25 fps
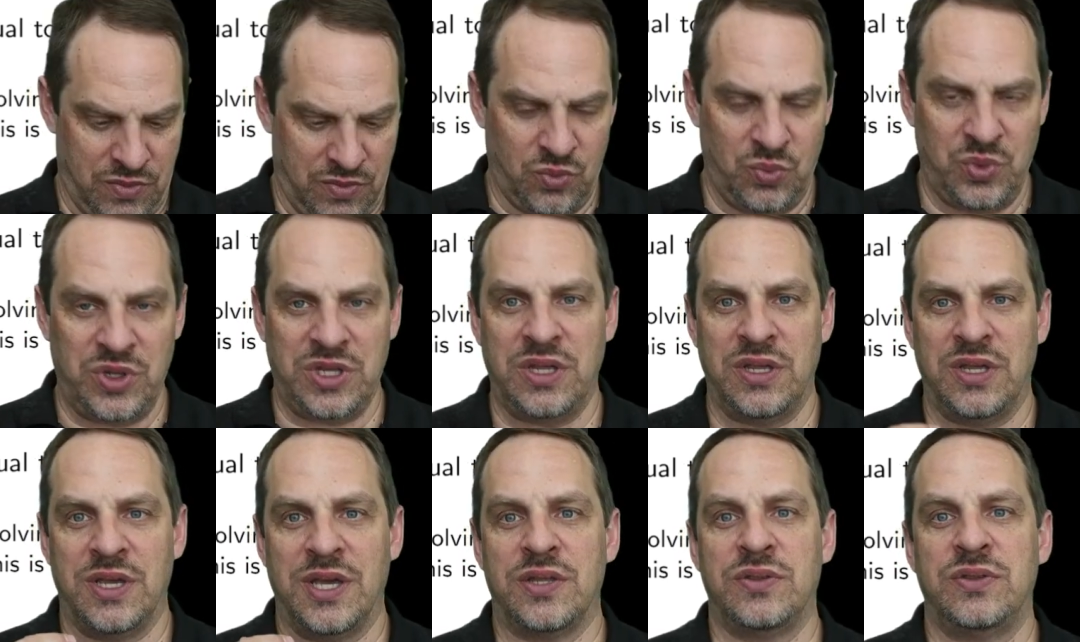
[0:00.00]
We
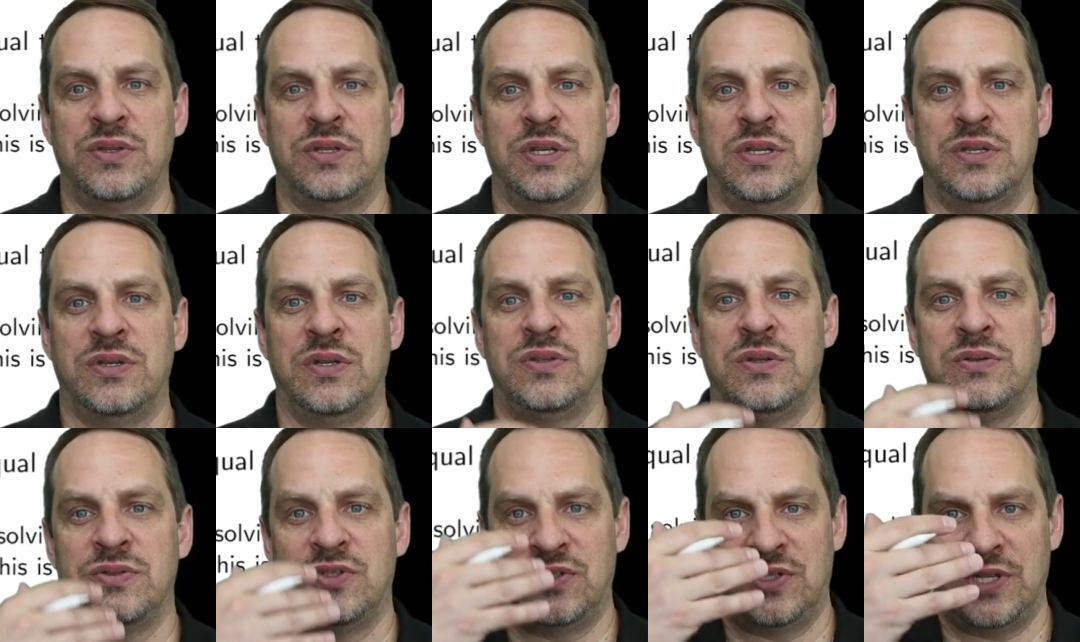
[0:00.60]
can get the
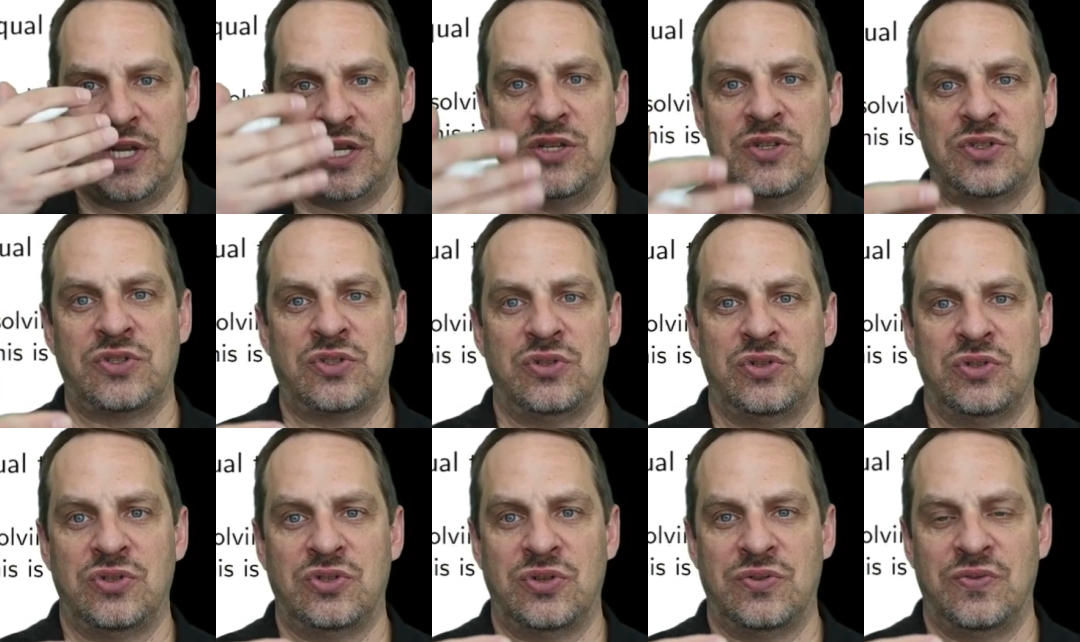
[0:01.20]
steady
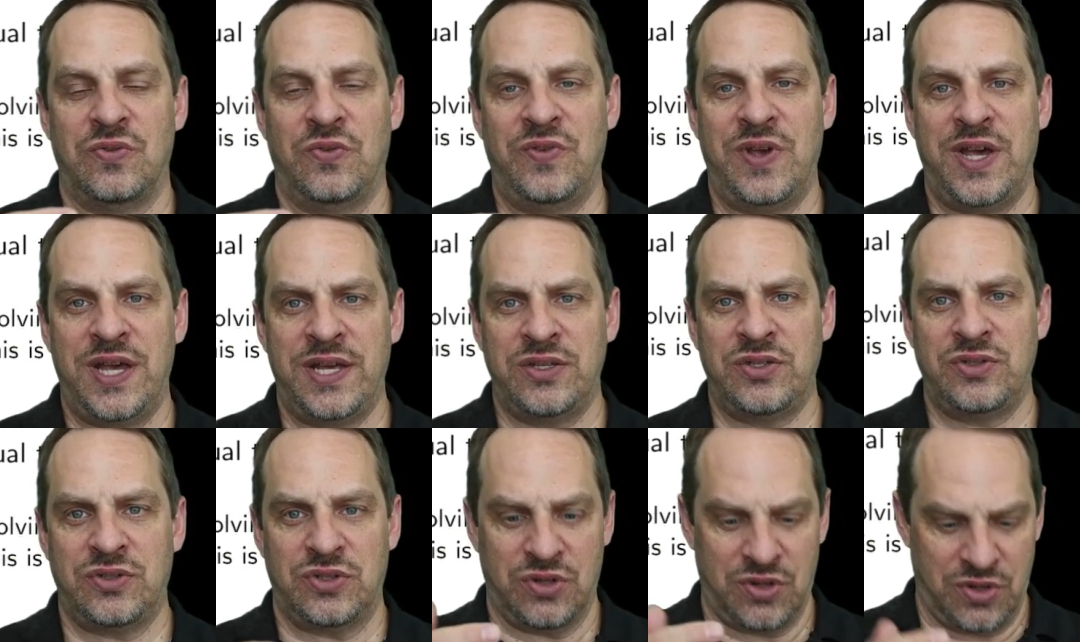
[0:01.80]
solution
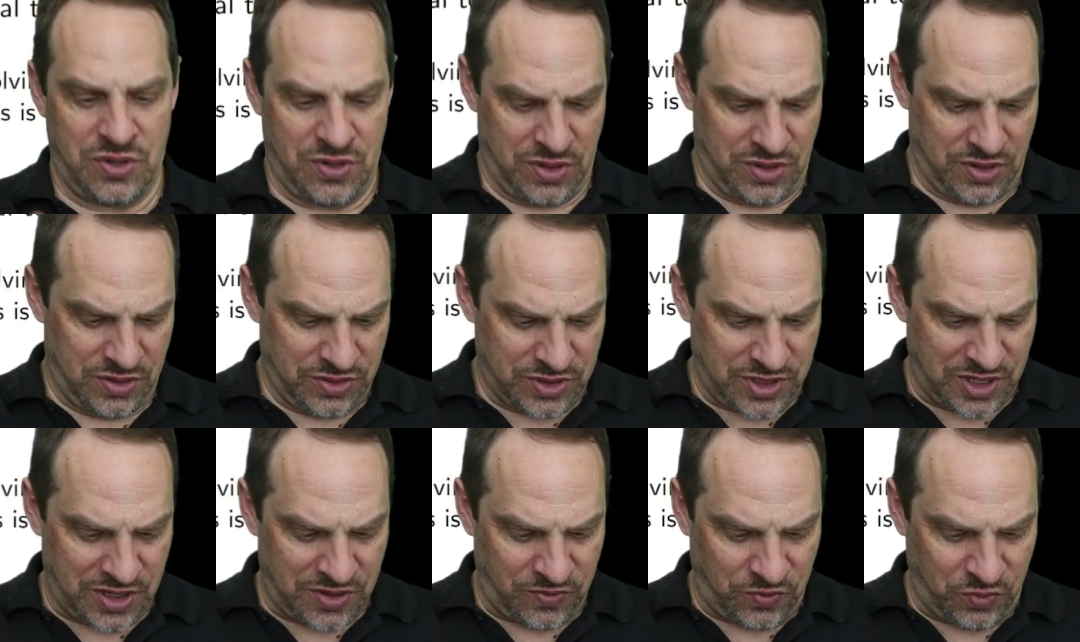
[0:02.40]
faster
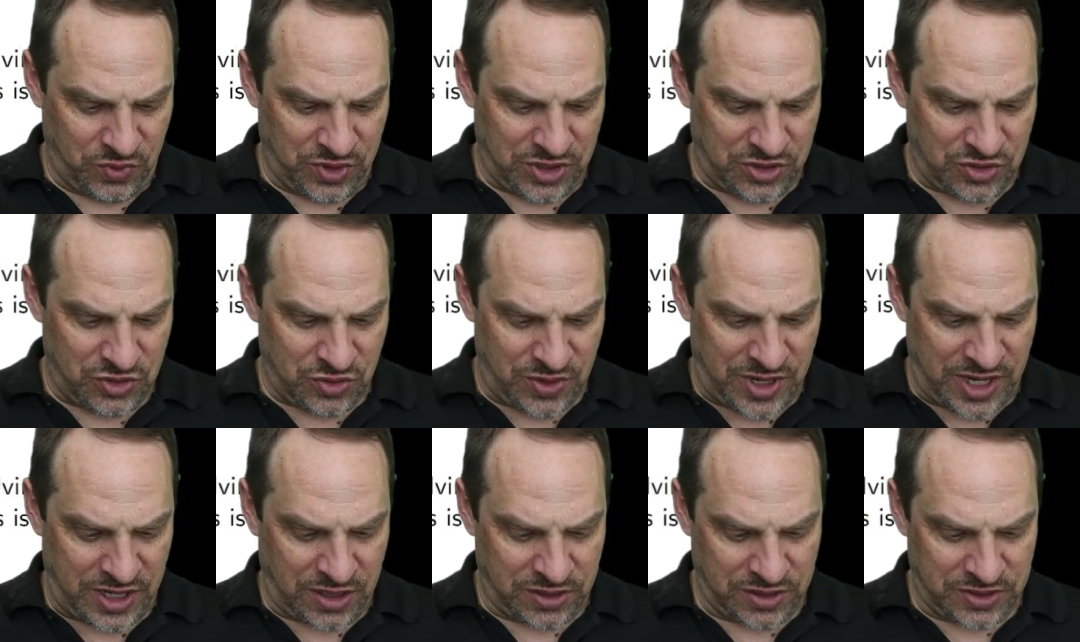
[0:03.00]
than if we
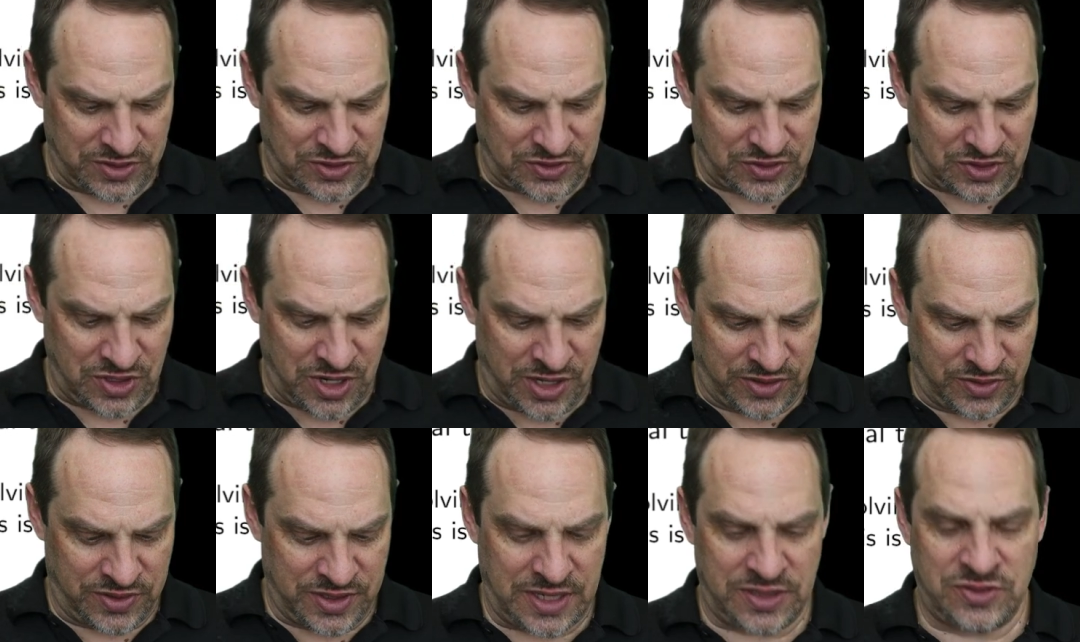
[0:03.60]
directly
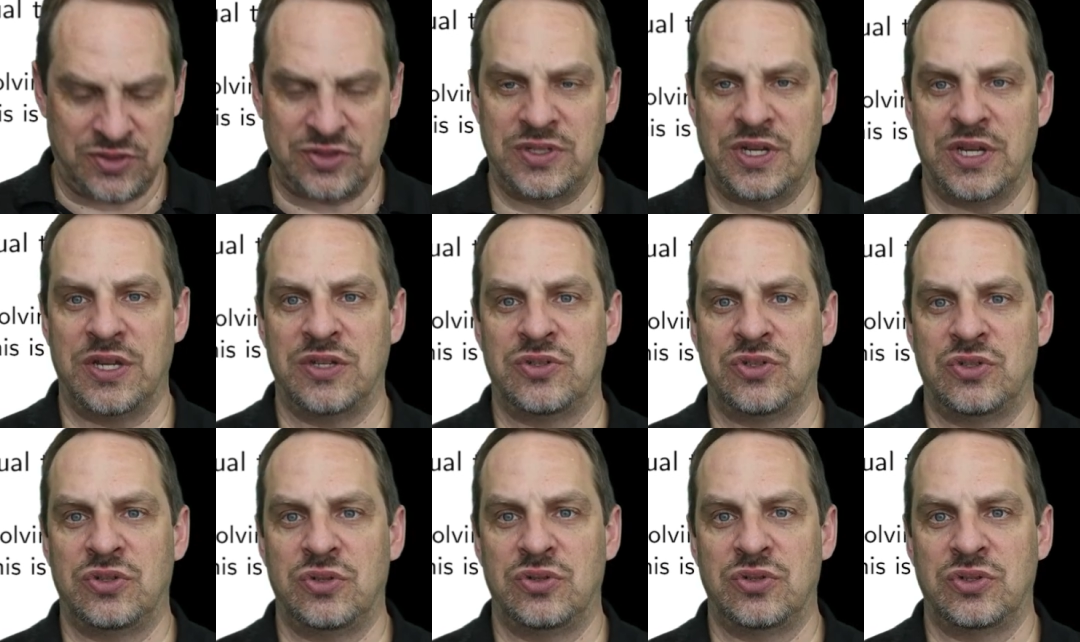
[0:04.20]
sought that steady
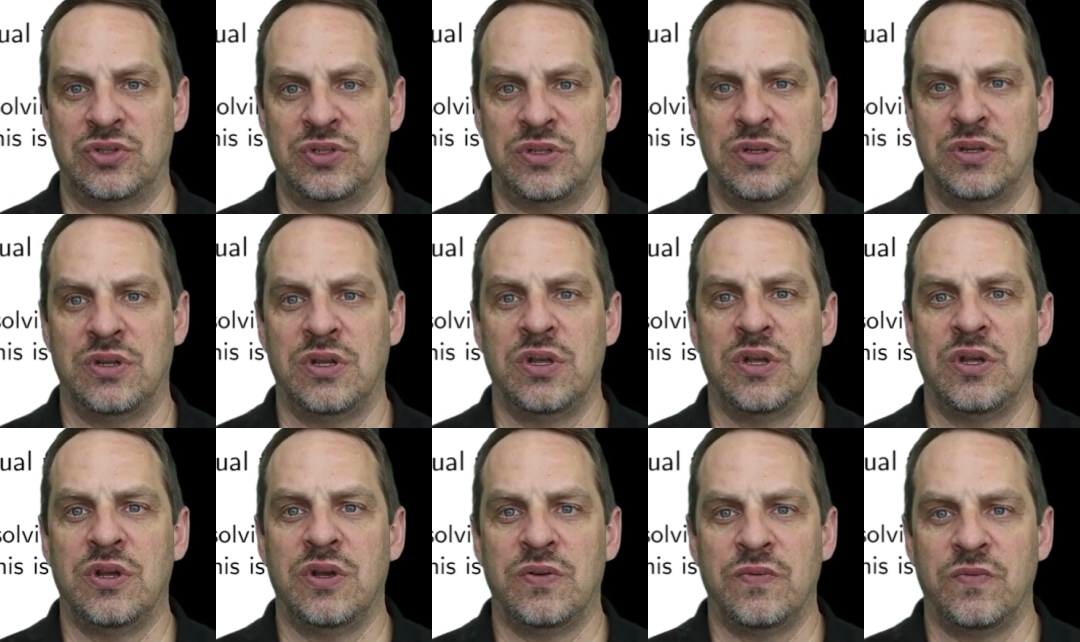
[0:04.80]
solution
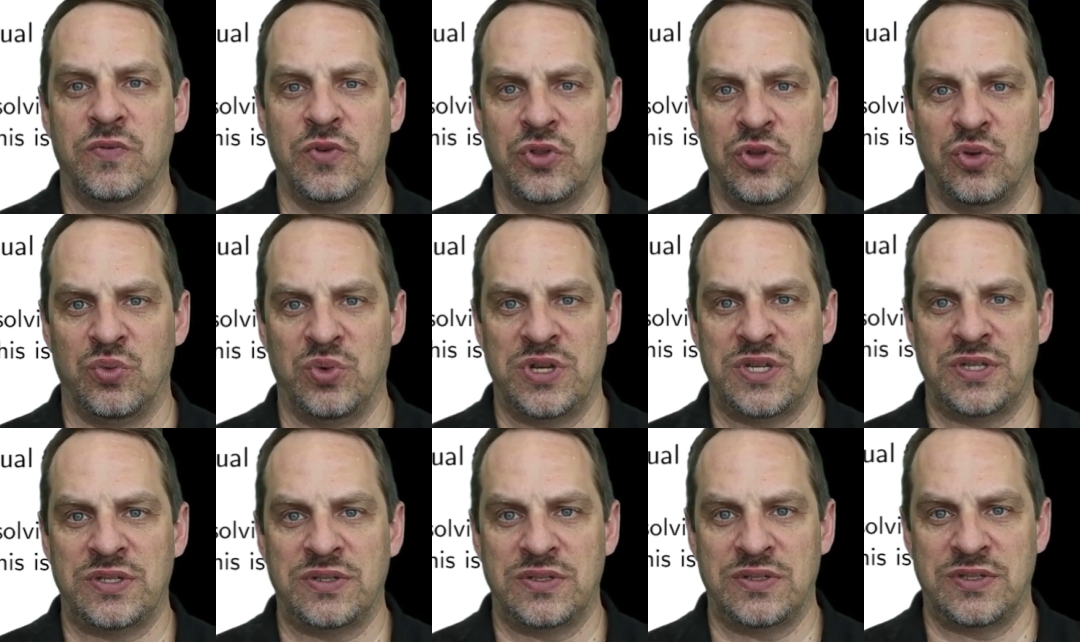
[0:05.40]
for the
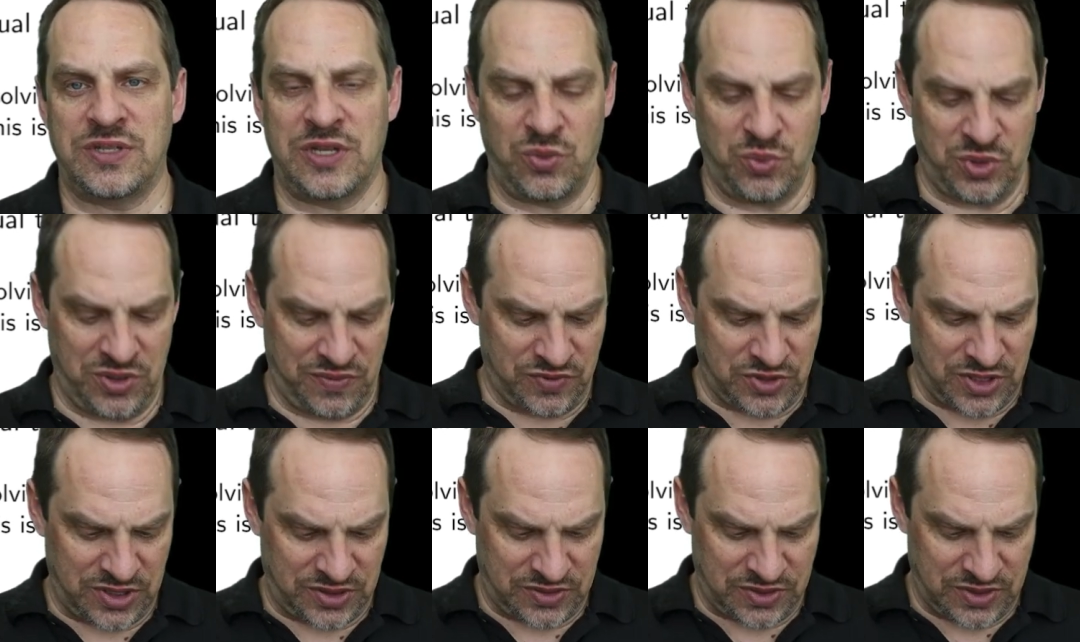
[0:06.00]
reasons that
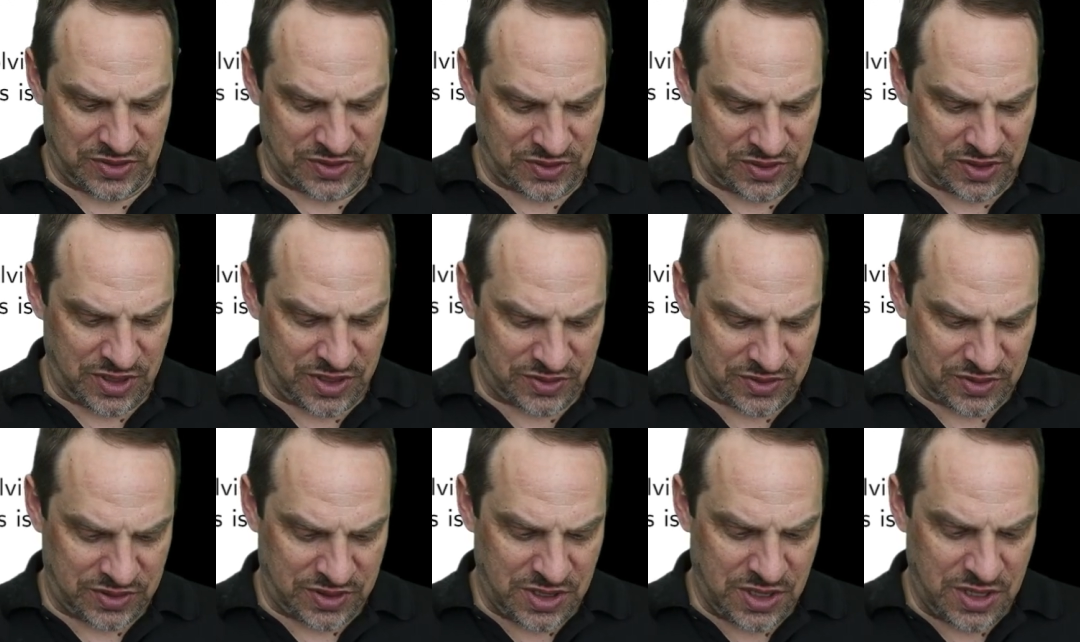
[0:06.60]
we've just
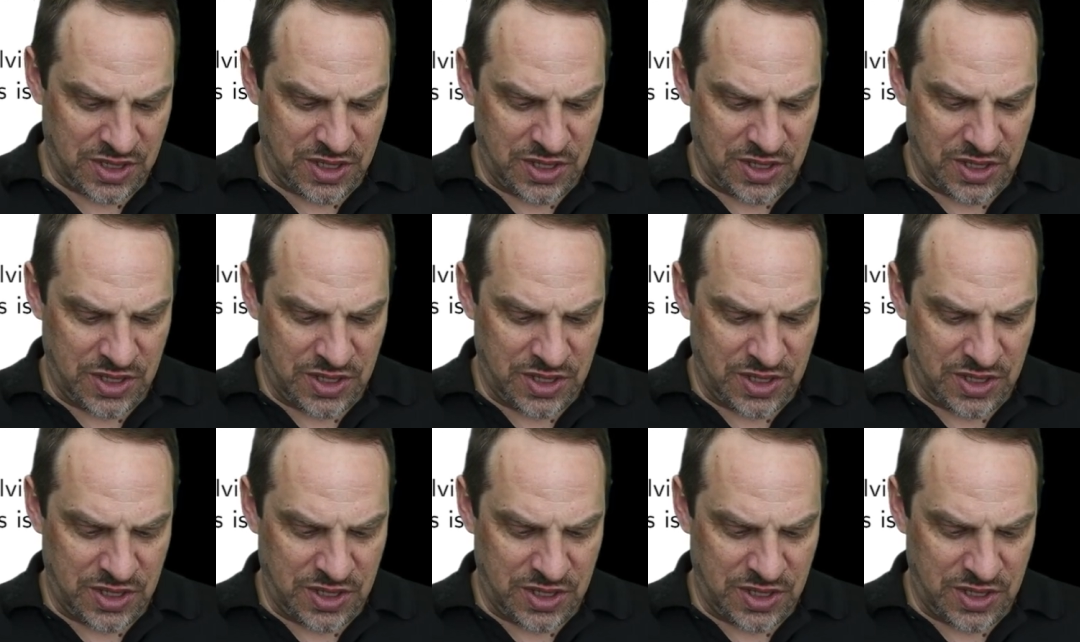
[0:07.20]
discussed.